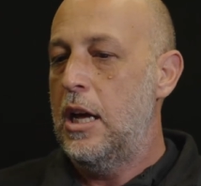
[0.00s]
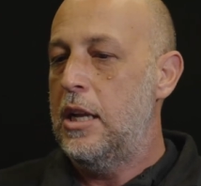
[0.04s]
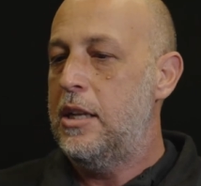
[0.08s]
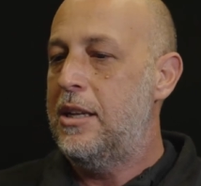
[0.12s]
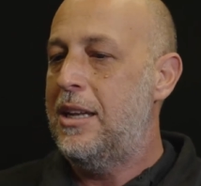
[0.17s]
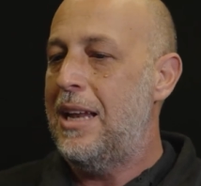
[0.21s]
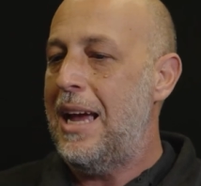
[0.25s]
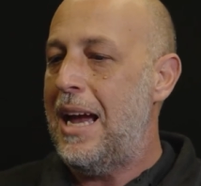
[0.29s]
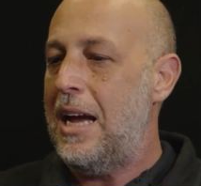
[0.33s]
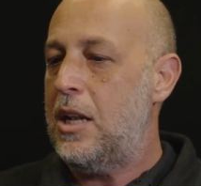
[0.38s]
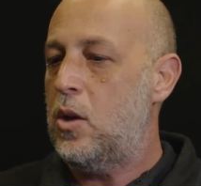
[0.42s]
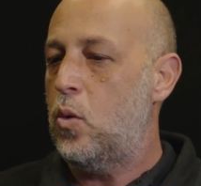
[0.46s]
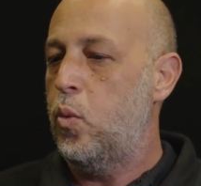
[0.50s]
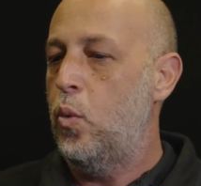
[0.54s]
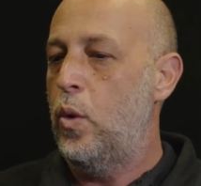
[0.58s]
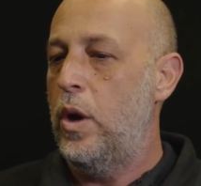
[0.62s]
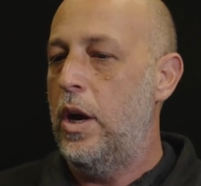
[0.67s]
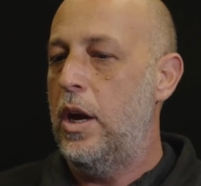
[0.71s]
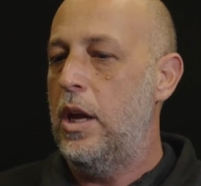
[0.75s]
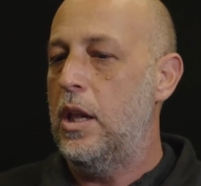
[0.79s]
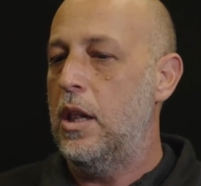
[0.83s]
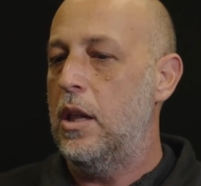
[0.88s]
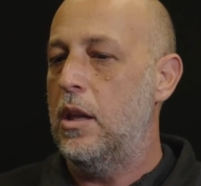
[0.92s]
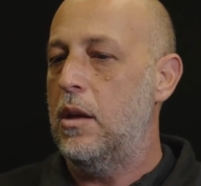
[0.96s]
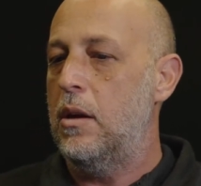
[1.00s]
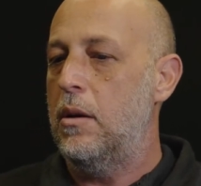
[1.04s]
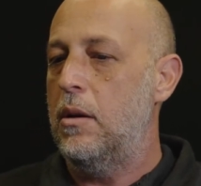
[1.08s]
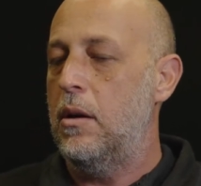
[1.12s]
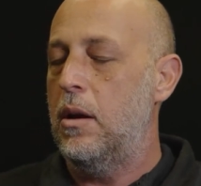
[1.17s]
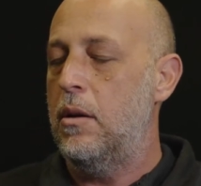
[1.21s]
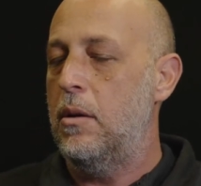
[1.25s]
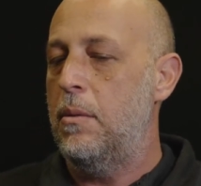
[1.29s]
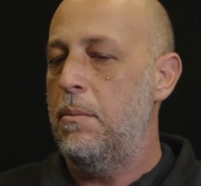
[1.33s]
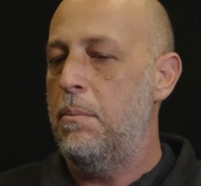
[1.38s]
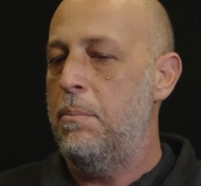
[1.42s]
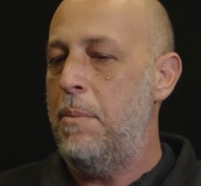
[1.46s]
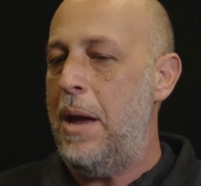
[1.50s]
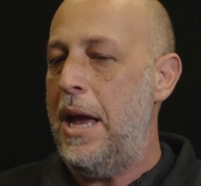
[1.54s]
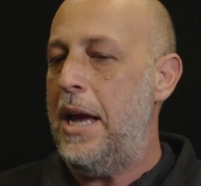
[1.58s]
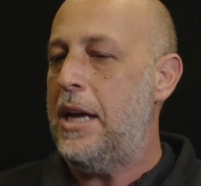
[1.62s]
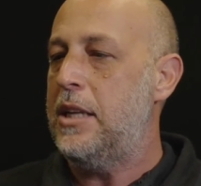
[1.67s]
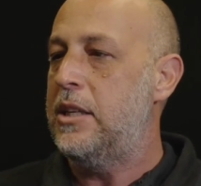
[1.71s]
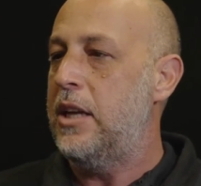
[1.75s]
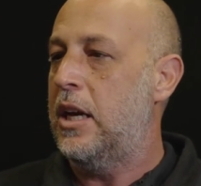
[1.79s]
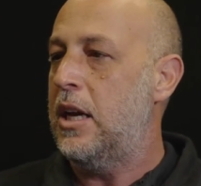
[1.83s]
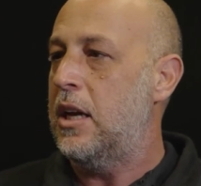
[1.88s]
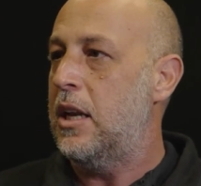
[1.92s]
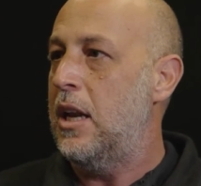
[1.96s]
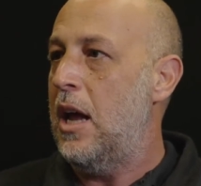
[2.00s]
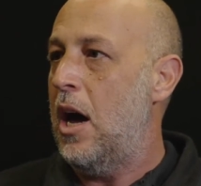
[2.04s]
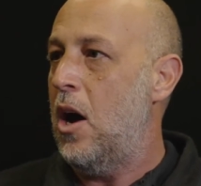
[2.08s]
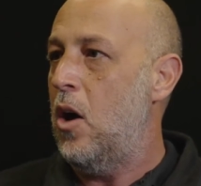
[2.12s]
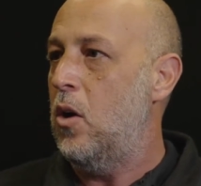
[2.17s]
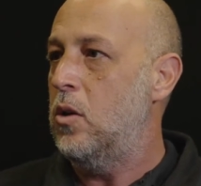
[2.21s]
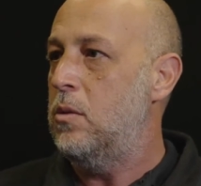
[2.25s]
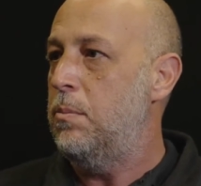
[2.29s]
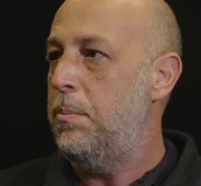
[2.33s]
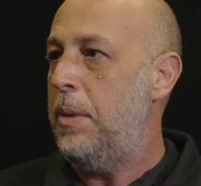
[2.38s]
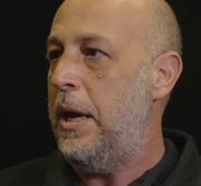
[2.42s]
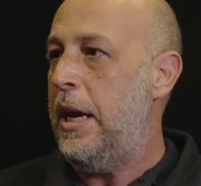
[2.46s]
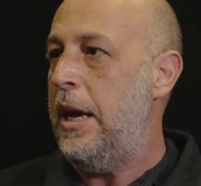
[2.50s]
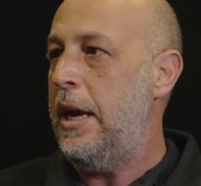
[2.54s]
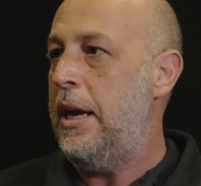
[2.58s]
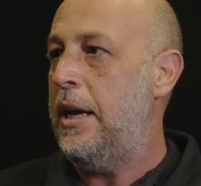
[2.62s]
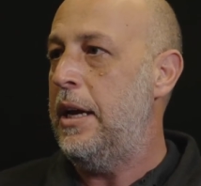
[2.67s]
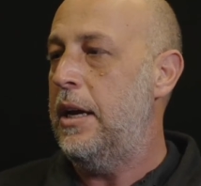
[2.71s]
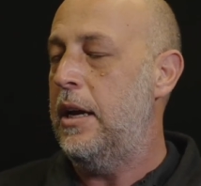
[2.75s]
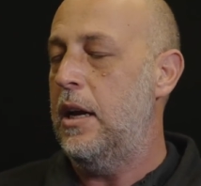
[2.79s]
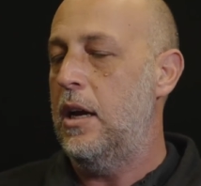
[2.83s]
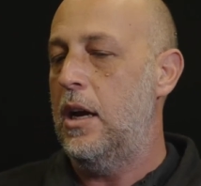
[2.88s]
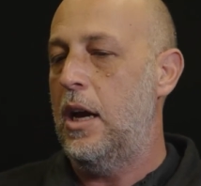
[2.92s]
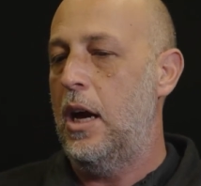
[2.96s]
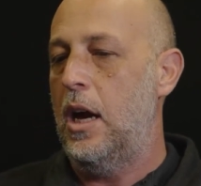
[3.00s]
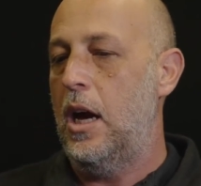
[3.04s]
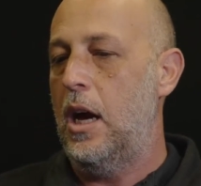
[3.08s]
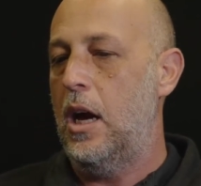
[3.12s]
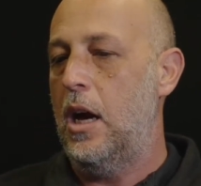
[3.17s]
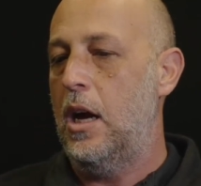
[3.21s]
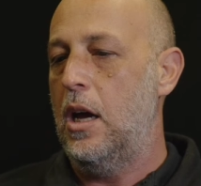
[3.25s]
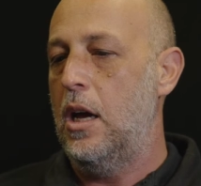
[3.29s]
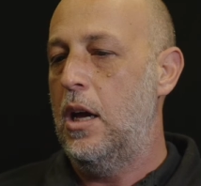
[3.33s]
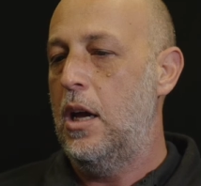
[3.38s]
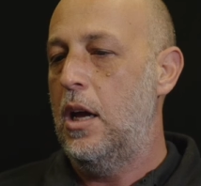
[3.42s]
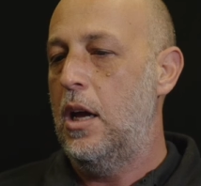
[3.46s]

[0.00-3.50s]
That will make the cloud being uh,